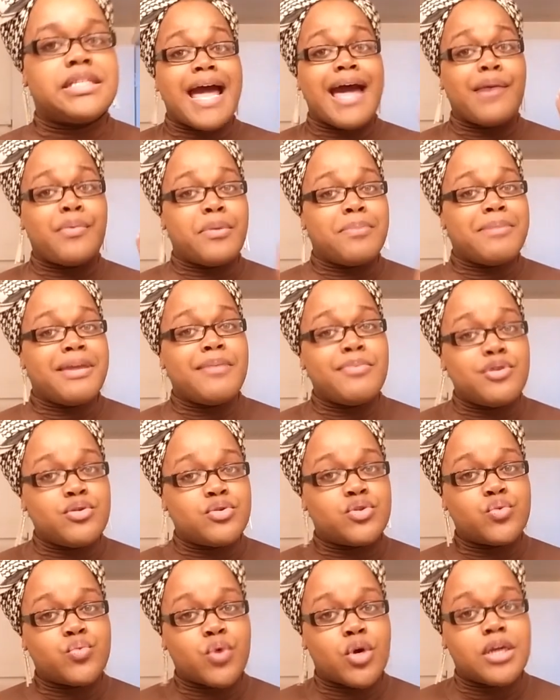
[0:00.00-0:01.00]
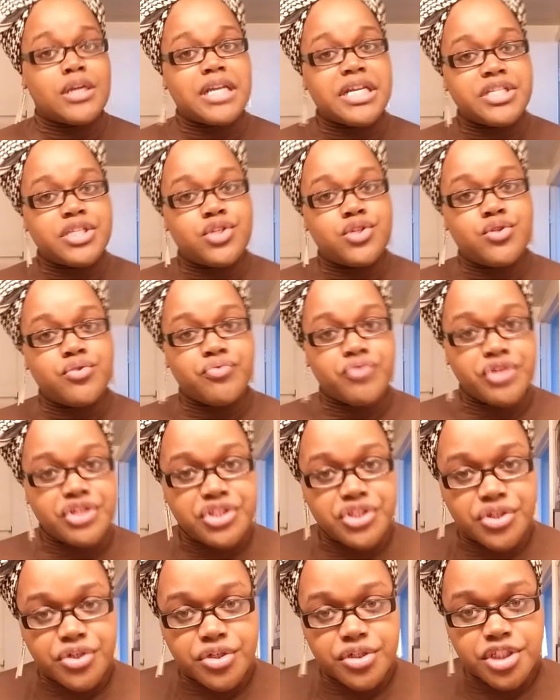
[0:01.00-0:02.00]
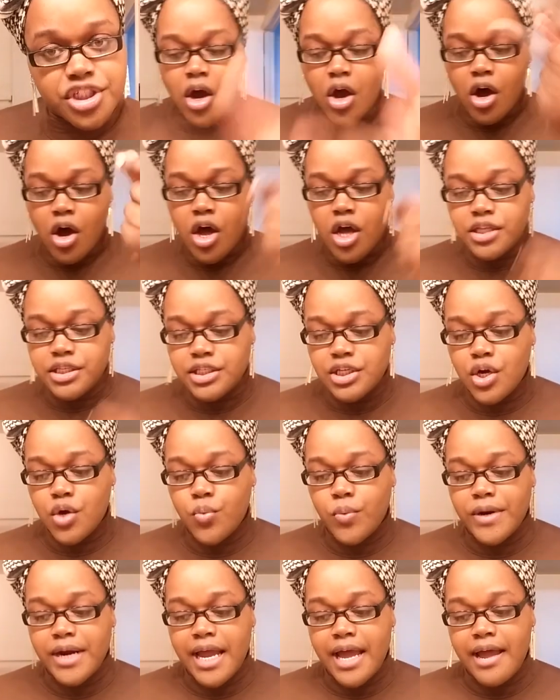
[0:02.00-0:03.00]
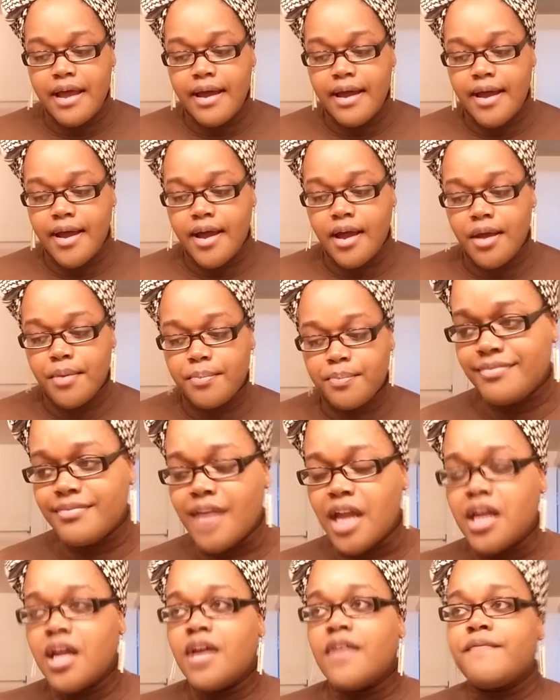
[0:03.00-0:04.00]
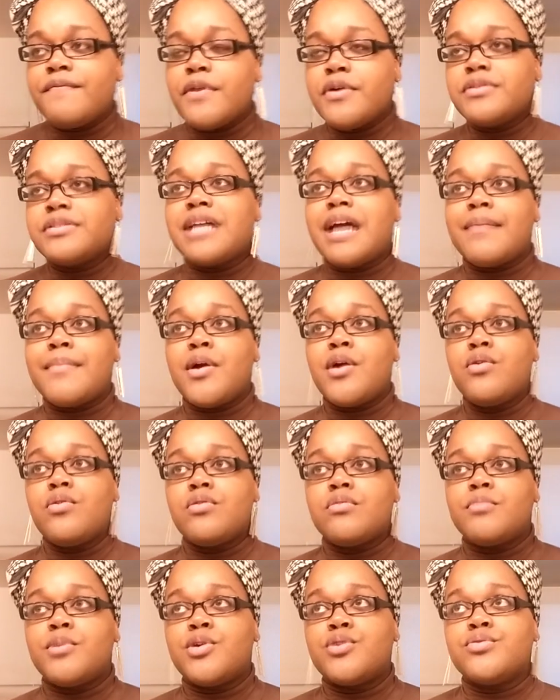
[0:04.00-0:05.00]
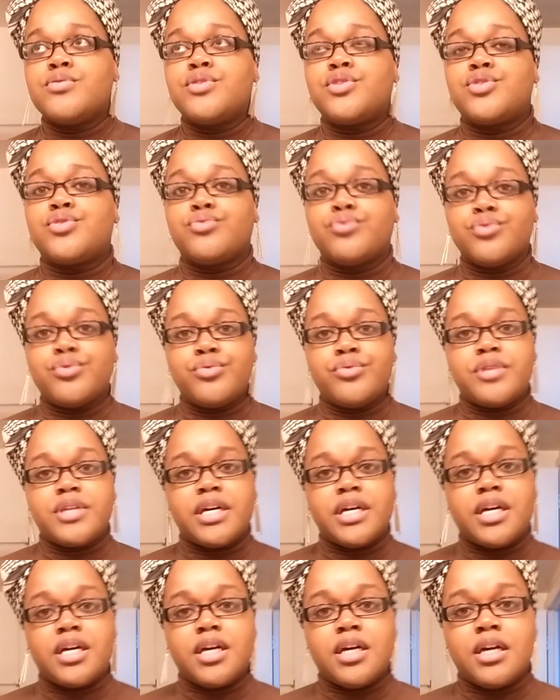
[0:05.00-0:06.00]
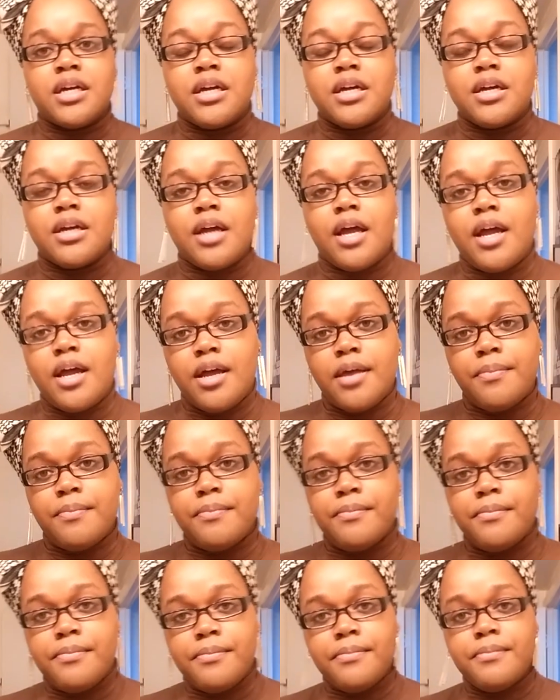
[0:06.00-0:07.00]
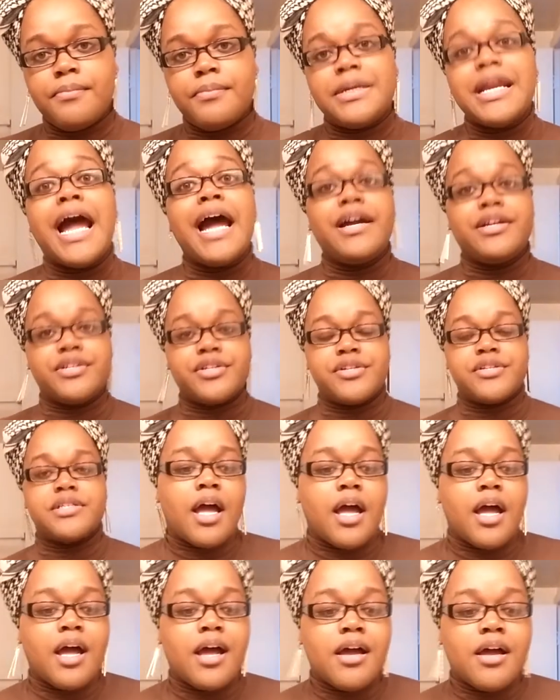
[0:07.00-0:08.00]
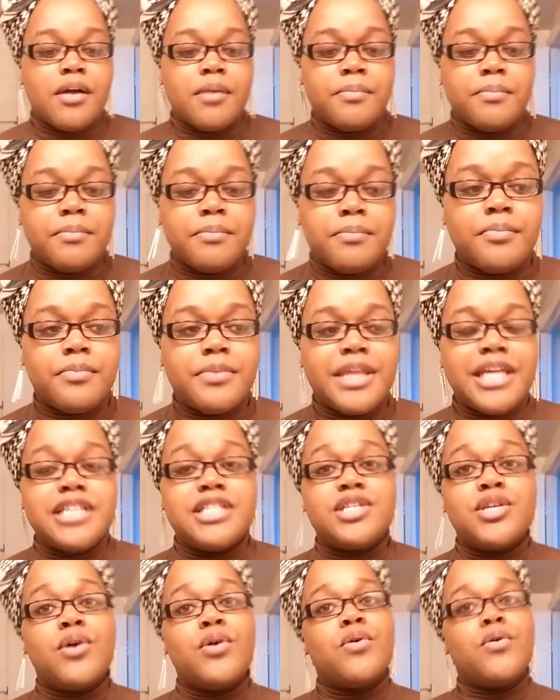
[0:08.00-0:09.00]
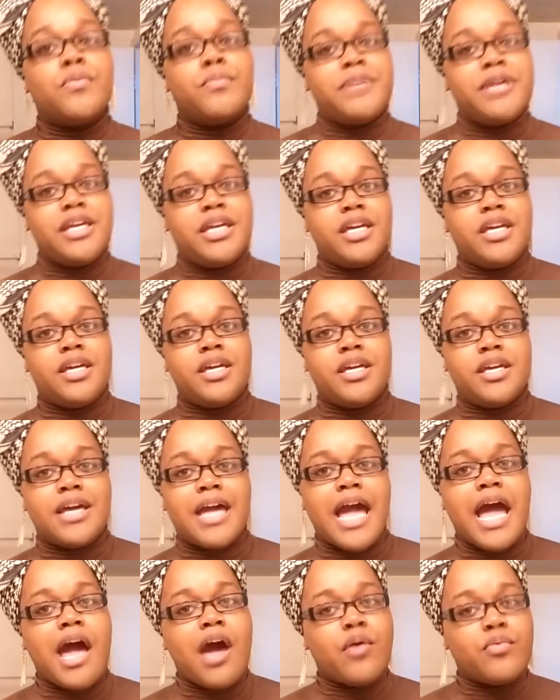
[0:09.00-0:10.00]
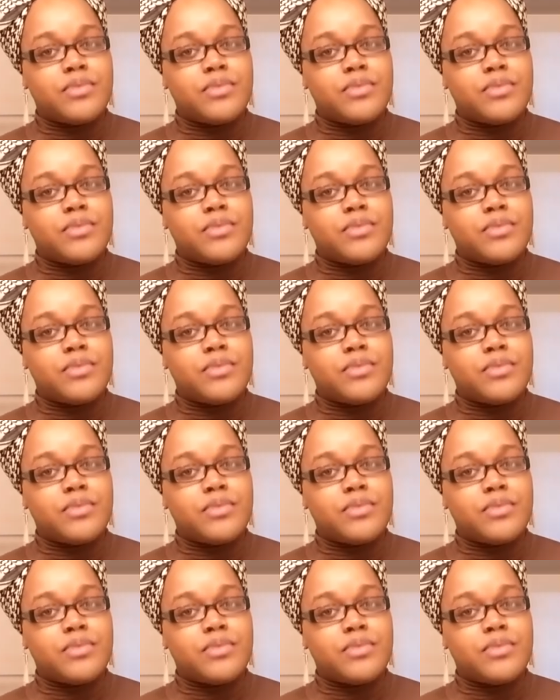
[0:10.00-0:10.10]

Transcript: I would maybe use the word let's do research. Also, when I first got my hormones through the doctors, they told me how